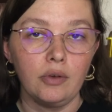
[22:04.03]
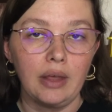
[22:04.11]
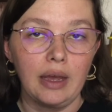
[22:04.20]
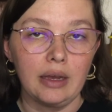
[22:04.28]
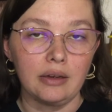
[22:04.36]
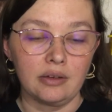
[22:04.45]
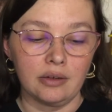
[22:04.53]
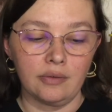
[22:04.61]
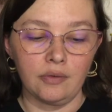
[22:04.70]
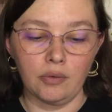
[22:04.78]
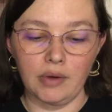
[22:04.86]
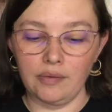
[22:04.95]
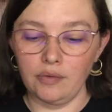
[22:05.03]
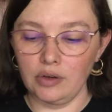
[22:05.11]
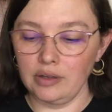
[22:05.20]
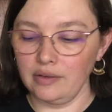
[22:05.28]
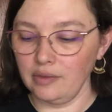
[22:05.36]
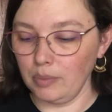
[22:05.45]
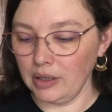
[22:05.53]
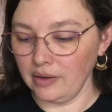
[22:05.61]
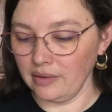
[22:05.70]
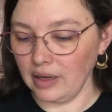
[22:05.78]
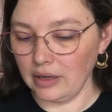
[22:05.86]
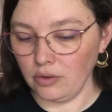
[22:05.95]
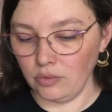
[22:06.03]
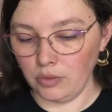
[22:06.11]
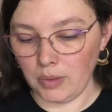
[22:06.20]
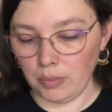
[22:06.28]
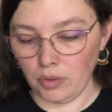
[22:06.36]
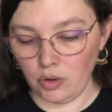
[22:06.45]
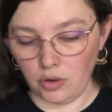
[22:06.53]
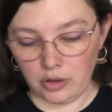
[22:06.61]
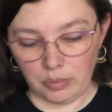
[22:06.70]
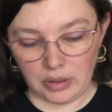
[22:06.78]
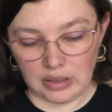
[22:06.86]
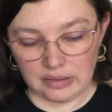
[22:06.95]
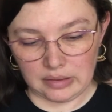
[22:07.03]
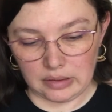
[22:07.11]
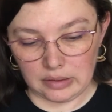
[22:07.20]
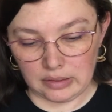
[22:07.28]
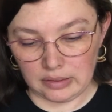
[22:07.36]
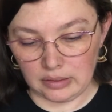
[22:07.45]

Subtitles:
that, for reference, because I don't remember all the places.